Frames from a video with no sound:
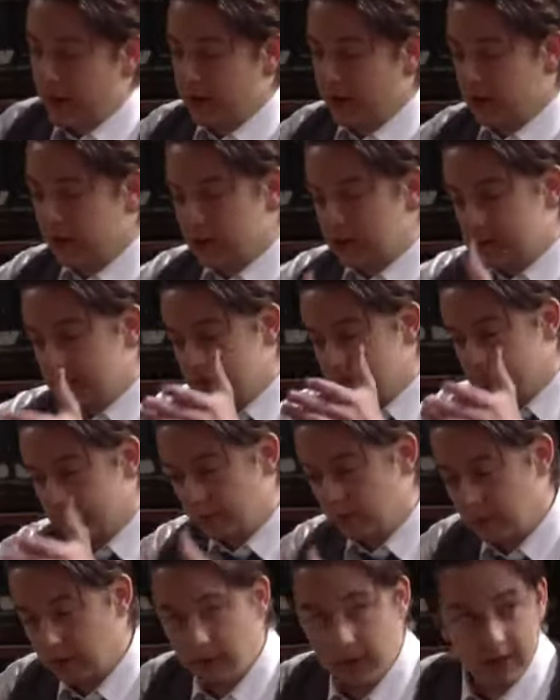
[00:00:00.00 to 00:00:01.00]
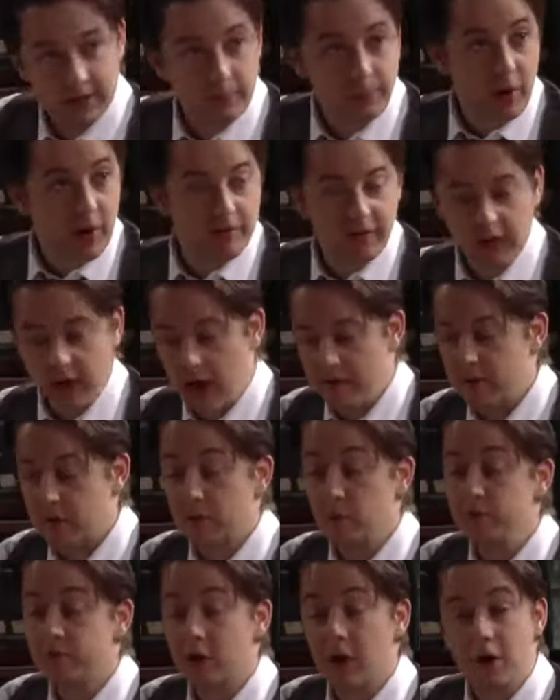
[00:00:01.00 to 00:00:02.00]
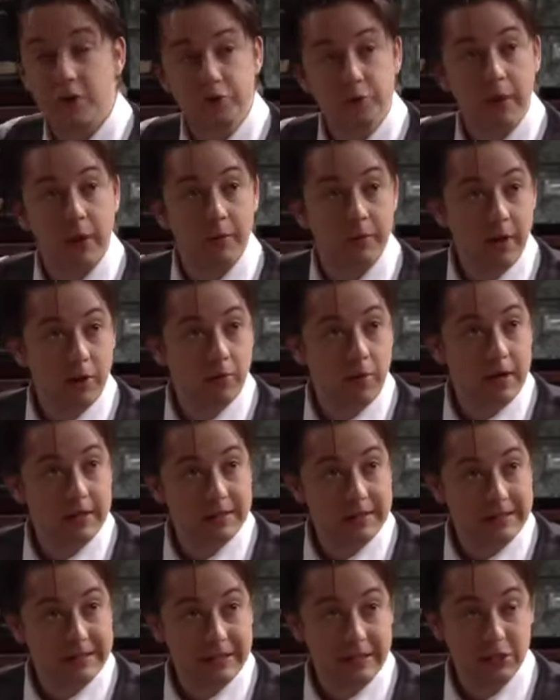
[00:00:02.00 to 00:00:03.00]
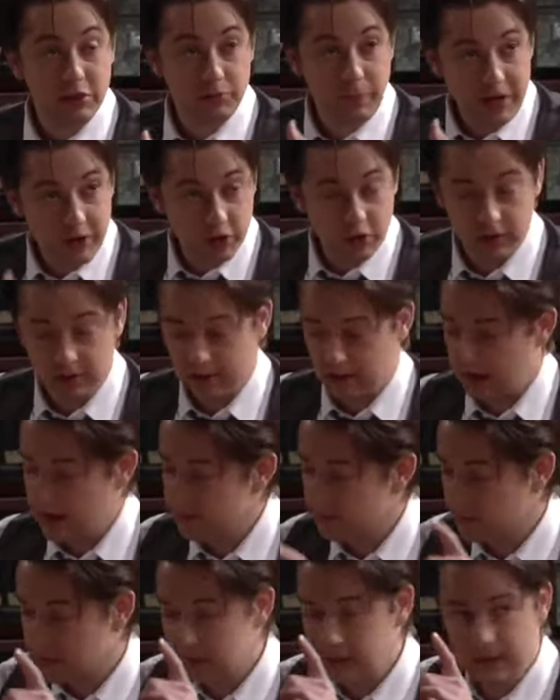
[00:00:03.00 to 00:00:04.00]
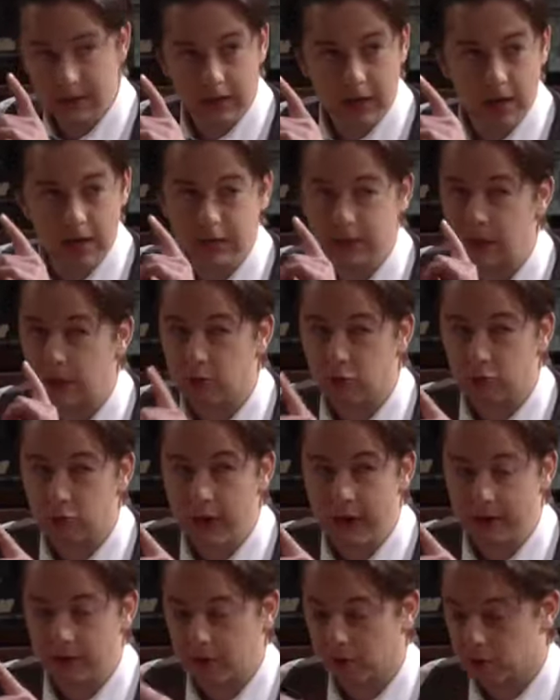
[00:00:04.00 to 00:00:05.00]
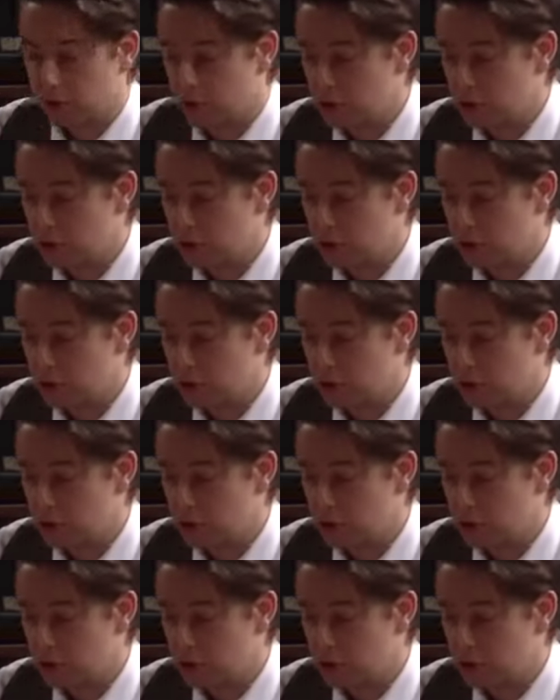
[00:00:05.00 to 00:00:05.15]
baked goods. It's the perfect cover to move contraband without raising suspicion. I'm on this case like red on a